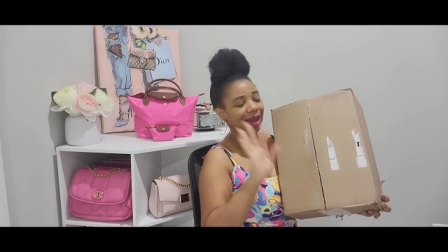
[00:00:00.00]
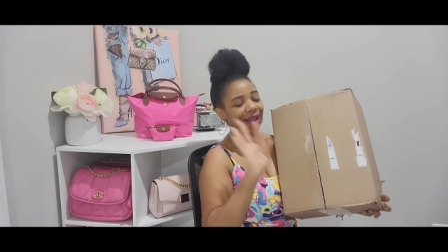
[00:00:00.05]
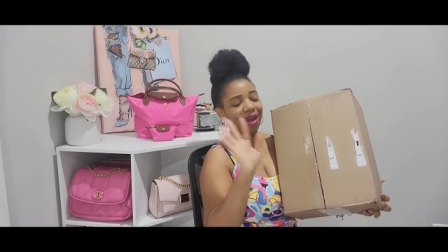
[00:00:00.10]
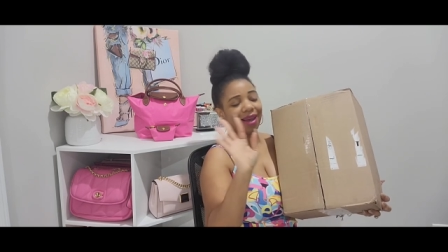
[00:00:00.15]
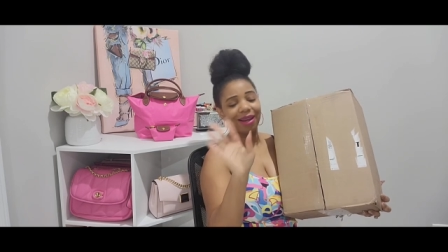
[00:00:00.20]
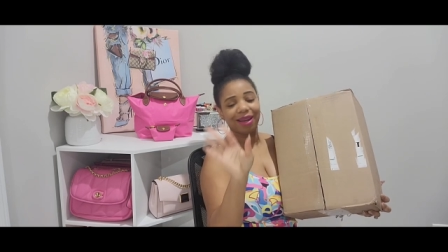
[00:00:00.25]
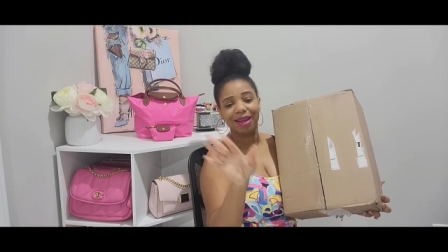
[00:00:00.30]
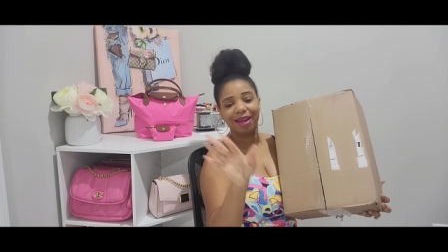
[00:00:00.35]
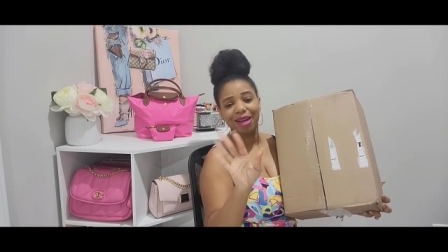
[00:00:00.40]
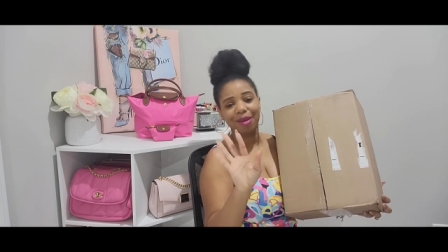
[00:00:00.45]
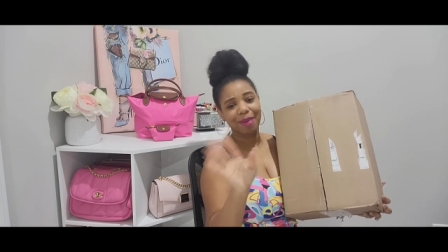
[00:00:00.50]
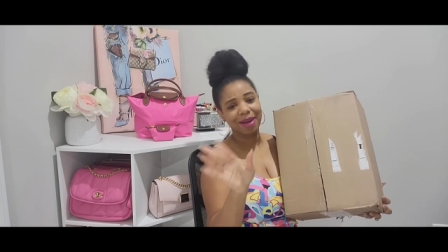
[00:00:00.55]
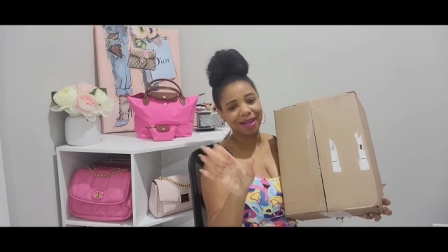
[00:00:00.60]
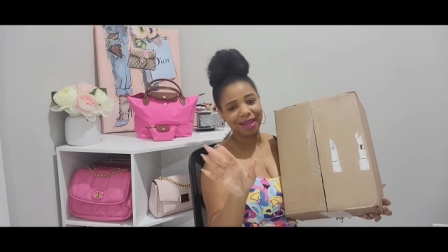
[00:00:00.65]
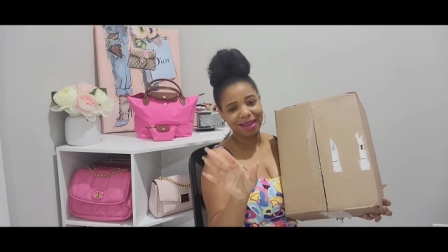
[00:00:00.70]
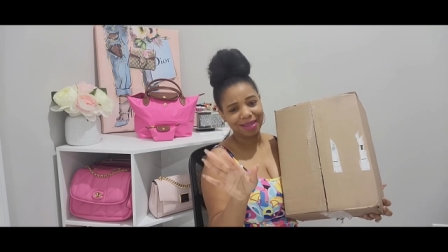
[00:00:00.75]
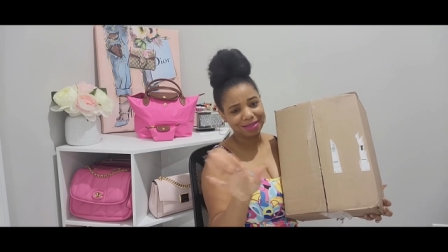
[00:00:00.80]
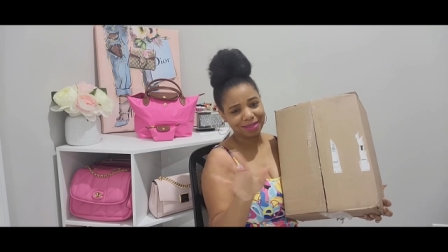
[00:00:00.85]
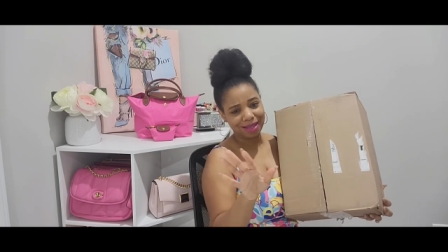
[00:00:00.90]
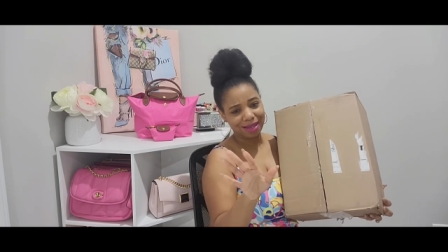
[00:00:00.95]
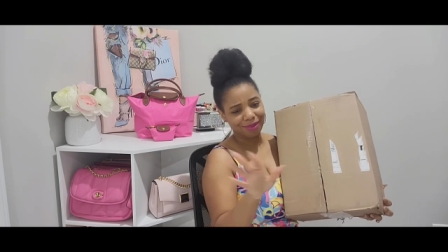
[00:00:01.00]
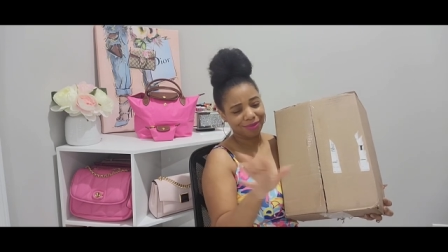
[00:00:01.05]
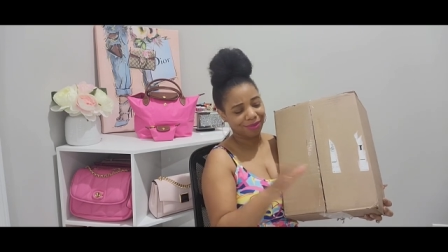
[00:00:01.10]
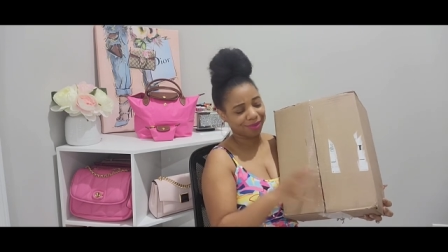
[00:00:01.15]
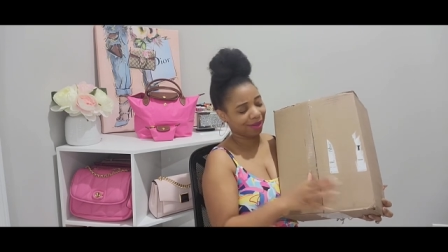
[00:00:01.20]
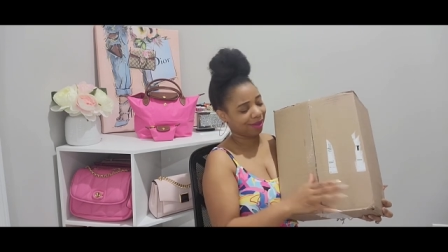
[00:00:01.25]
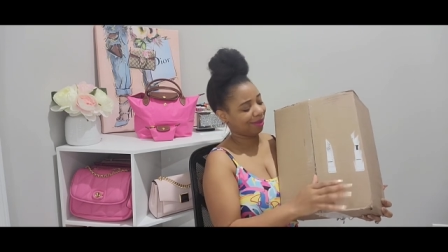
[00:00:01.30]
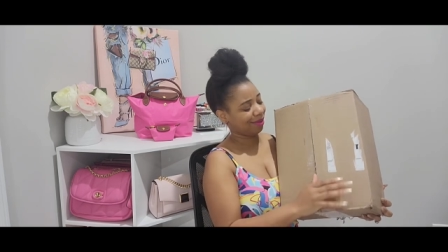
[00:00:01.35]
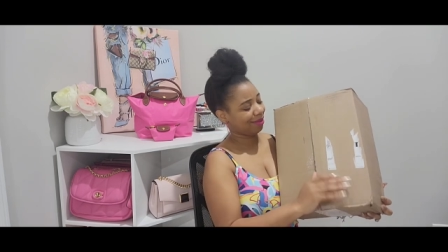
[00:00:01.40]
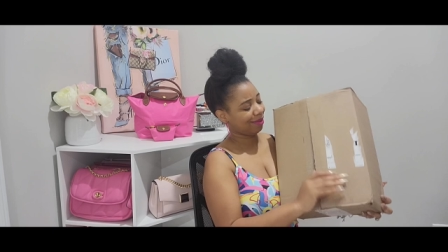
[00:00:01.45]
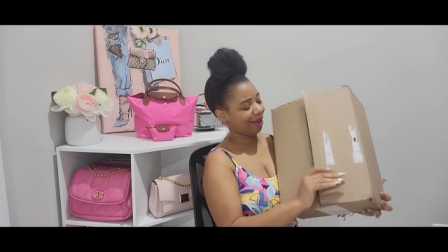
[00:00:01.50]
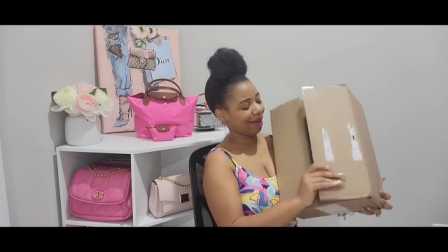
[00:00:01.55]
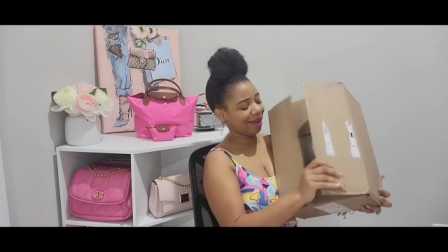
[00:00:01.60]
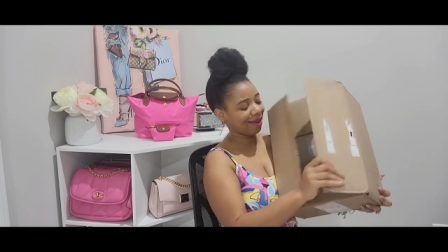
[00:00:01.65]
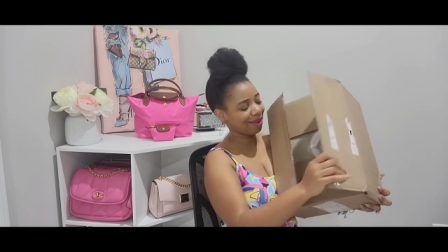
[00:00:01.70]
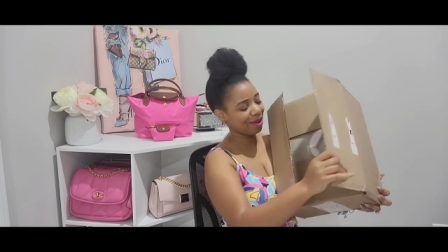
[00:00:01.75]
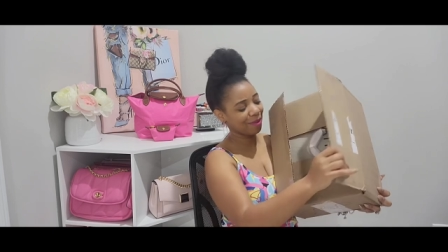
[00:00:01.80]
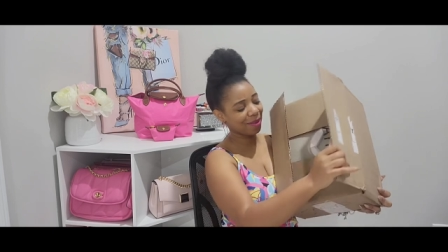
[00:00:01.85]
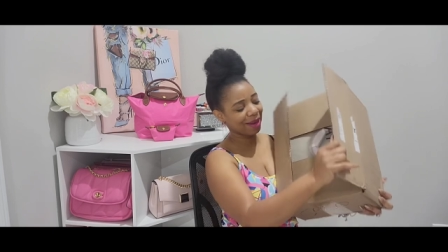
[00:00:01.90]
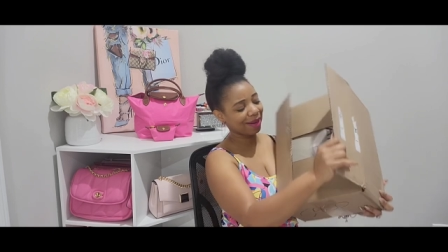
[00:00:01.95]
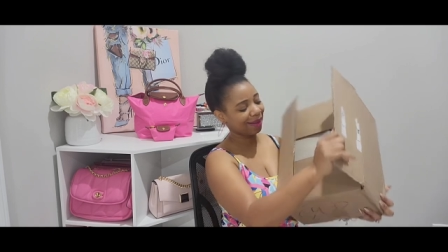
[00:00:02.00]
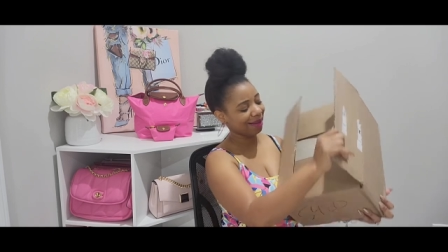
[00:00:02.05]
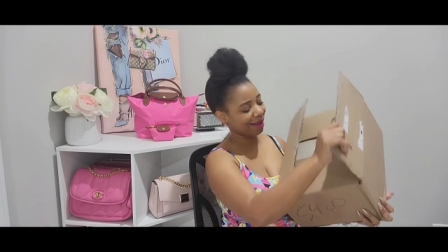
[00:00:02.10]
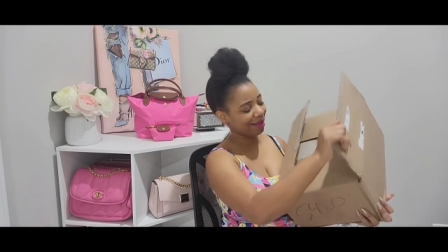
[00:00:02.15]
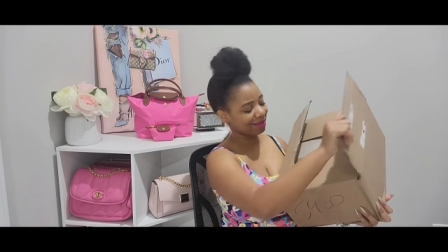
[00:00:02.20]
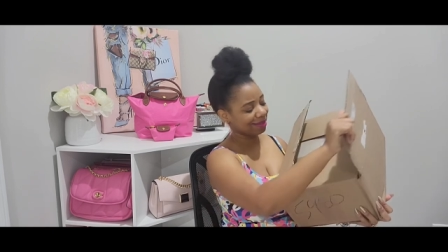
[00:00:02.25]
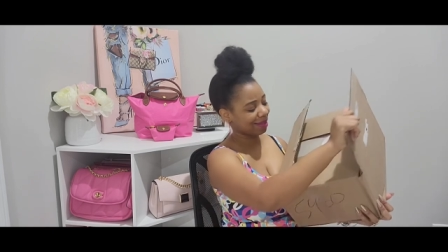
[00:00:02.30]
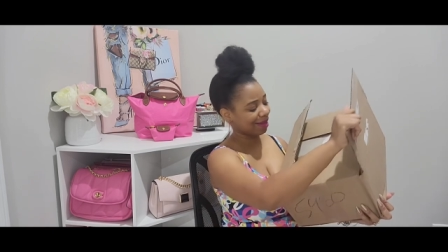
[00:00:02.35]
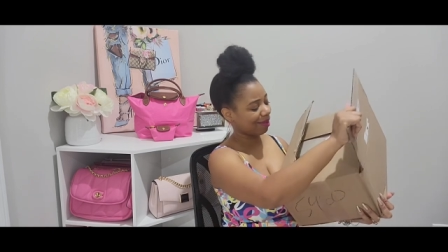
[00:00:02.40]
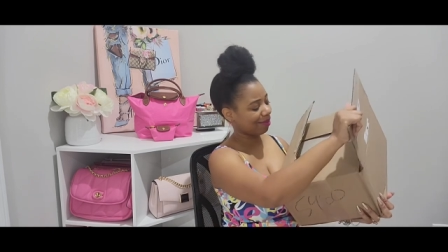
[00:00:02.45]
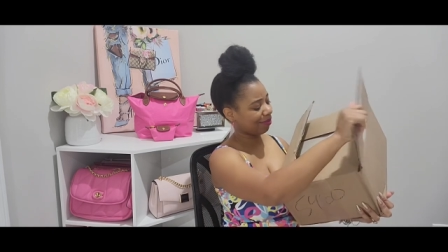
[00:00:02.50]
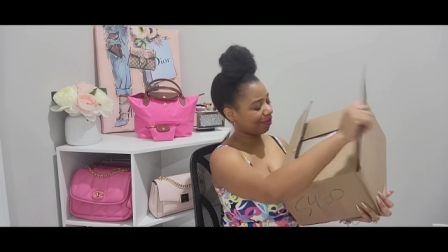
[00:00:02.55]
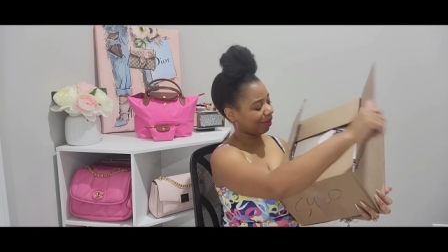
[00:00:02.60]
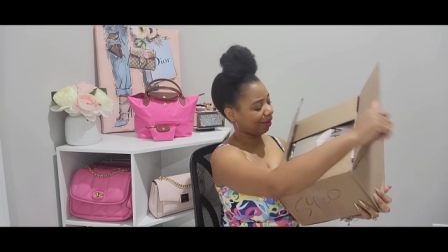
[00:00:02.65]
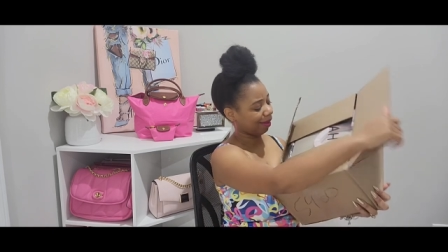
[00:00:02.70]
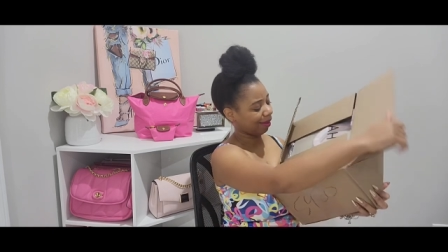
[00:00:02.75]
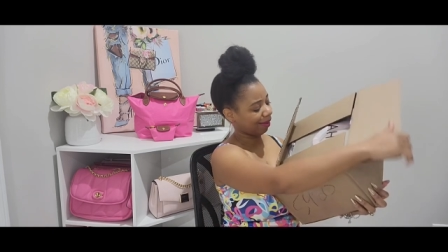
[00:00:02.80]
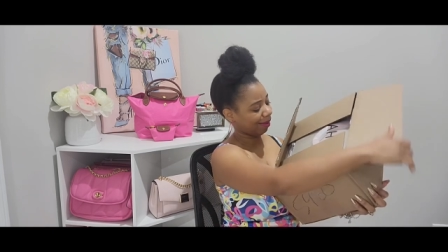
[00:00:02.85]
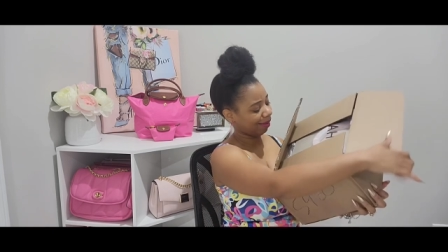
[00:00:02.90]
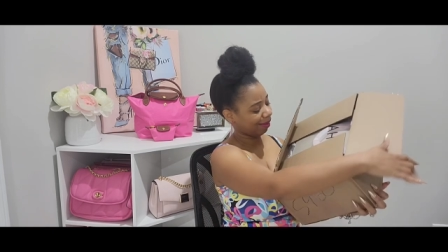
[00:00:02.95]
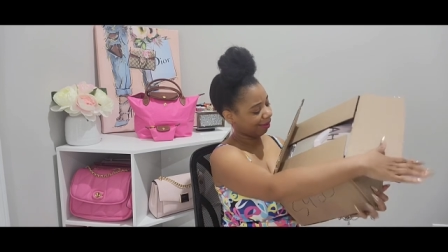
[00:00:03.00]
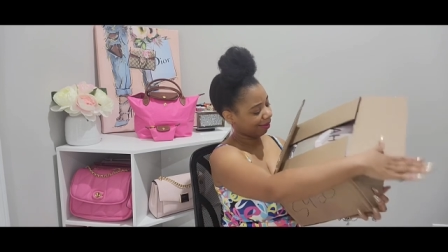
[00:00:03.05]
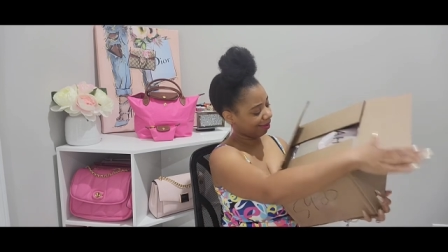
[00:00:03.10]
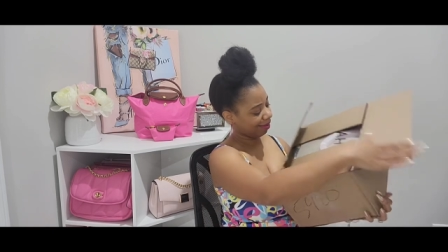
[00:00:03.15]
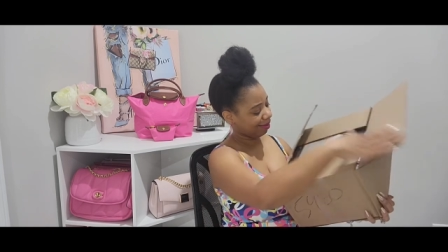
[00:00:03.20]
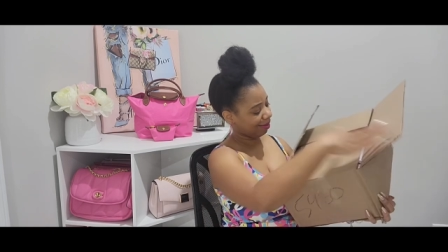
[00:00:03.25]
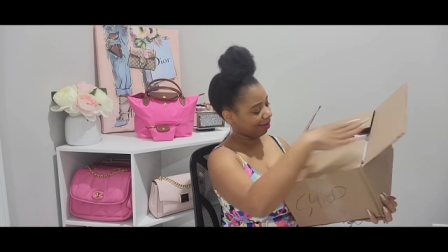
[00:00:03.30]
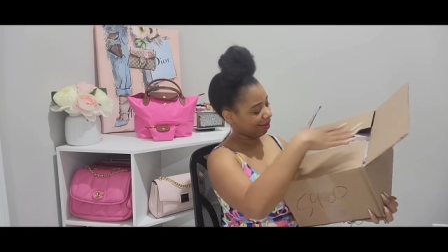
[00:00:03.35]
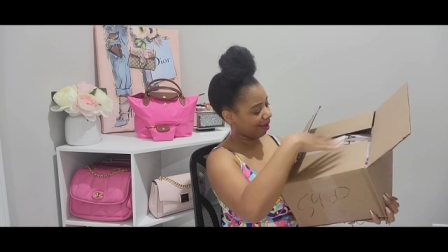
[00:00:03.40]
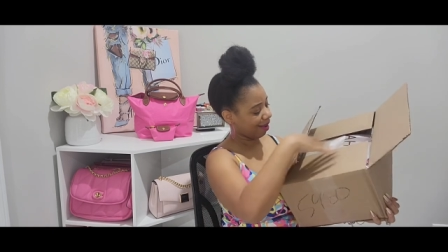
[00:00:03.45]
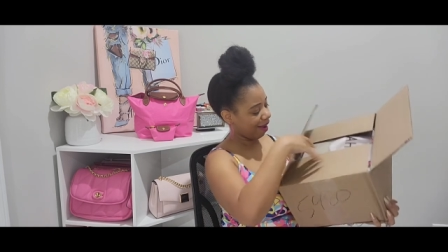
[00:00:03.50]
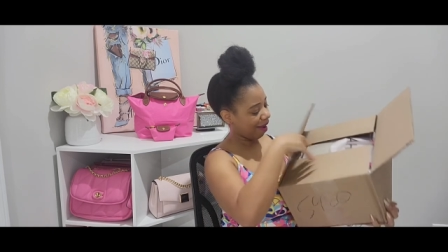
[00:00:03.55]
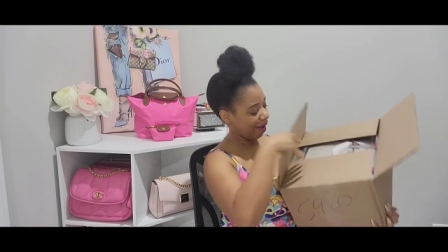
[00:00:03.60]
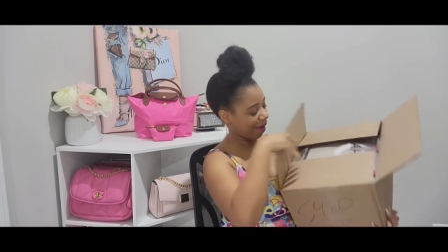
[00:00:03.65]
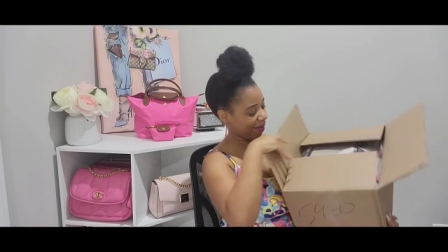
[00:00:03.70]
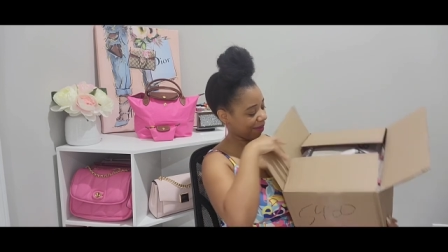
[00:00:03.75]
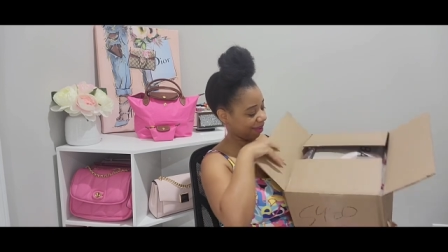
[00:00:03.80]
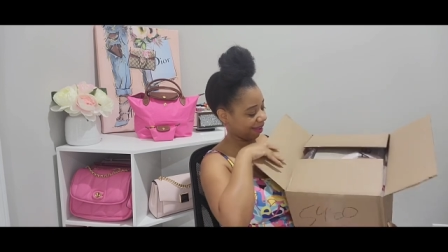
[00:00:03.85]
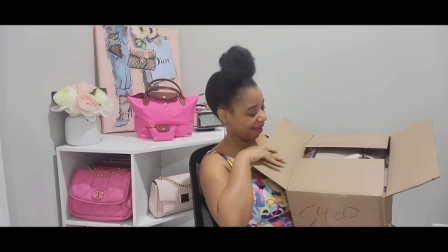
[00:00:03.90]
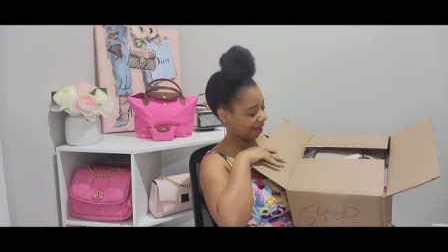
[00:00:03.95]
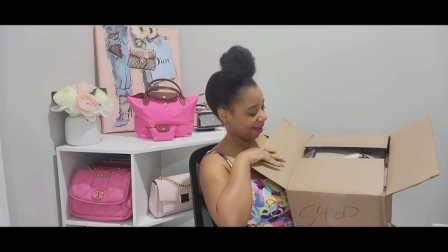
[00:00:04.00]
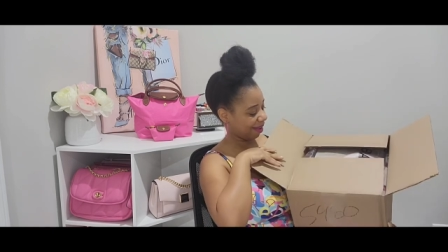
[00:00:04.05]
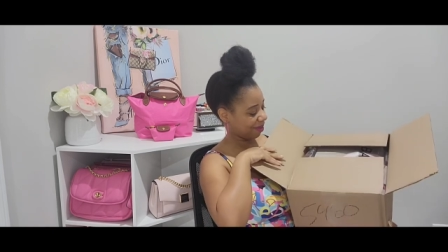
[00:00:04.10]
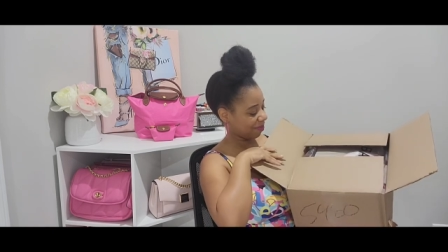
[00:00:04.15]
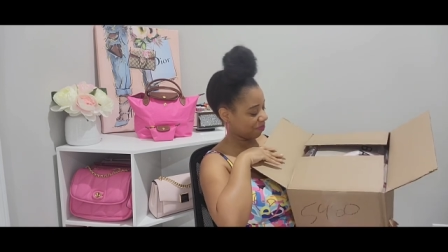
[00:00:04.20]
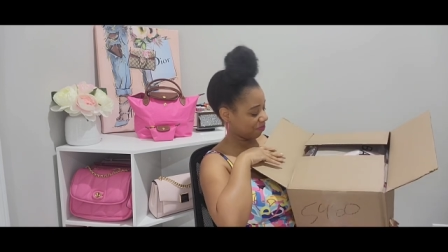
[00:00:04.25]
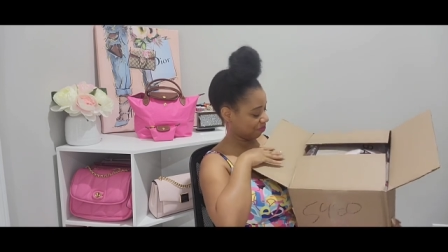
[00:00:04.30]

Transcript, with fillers: Ain't nobody got time for that. Ain't nobody got time for that. Okay.